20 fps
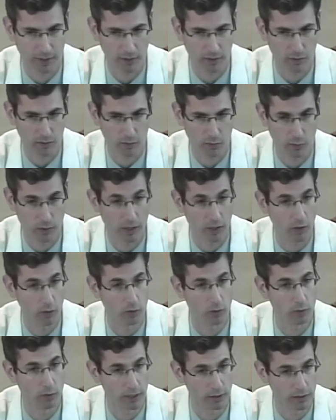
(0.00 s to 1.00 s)
we go
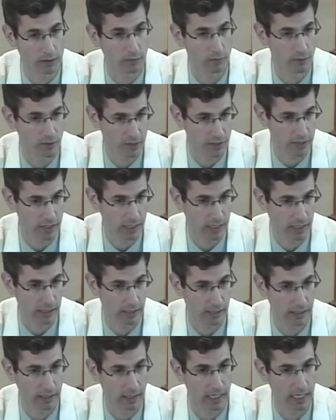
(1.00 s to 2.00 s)
directly through the
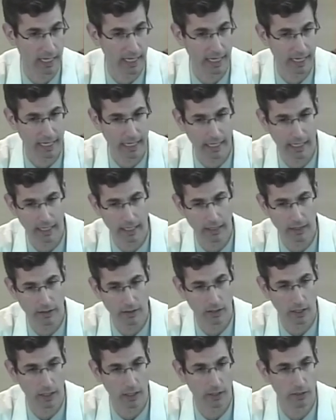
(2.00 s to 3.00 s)
skin
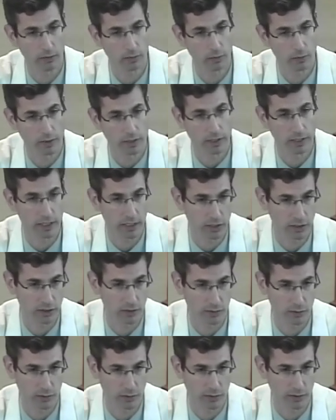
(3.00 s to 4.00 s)
and through the
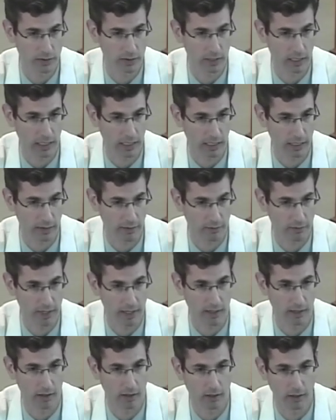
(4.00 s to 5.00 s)
tissues
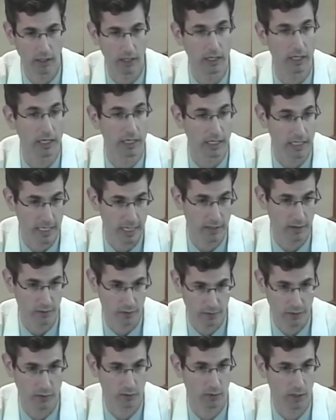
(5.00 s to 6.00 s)
that are near
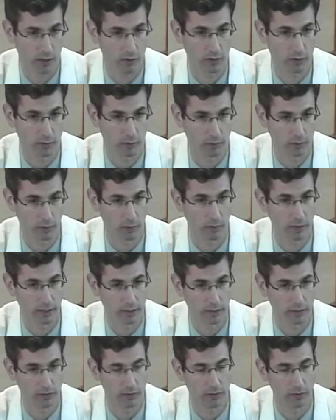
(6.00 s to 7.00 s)
the structure we're
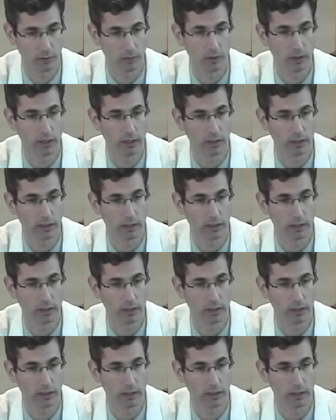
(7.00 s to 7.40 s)
going to